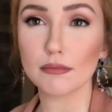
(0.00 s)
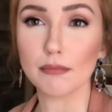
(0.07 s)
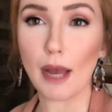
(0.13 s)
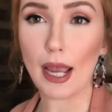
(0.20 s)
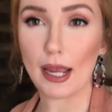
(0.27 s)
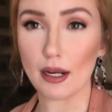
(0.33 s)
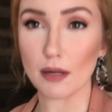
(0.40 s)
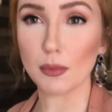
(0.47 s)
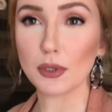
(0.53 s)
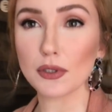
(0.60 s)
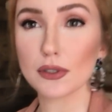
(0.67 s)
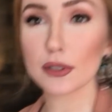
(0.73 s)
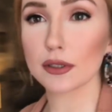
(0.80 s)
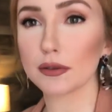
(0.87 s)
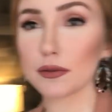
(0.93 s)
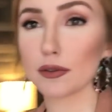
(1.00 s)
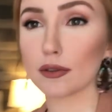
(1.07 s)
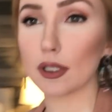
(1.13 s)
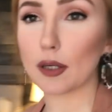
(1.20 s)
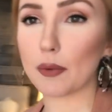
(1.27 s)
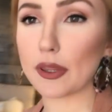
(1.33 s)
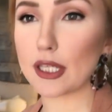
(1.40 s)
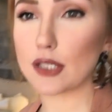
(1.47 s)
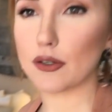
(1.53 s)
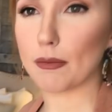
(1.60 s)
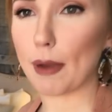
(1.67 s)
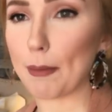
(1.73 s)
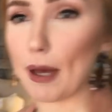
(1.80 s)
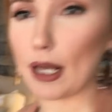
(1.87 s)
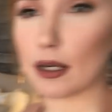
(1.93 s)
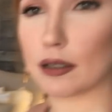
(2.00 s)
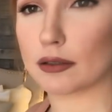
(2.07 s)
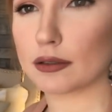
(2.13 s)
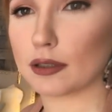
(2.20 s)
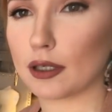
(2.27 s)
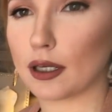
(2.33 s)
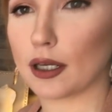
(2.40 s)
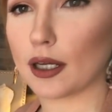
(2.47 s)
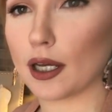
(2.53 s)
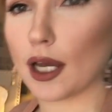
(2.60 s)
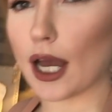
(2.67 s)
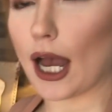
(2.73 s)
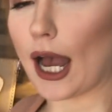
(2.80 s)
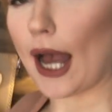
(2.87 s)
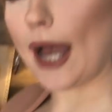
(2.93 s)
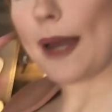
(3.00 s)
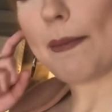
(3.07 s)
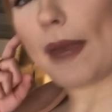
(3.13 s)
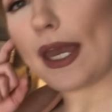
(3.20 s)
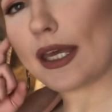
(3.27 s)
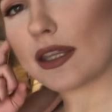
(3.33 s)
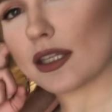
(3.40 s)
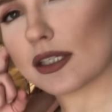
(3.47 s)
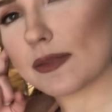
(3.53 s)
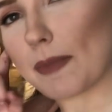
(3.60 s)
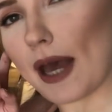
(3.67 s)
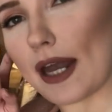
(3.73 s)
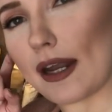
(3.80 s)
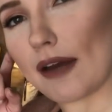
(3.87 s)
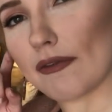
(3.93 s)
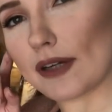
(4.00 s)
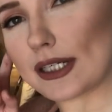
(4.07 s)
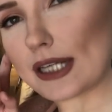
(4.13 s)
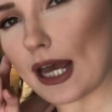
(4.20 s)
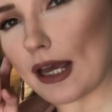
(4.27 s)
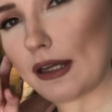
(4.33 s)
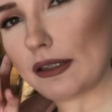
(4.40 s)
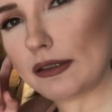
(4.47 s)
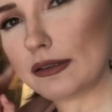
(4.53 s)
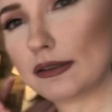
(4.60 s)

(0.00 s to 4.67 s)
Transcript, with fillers: my animals. Look at what they do to my bed. I make this bed every day,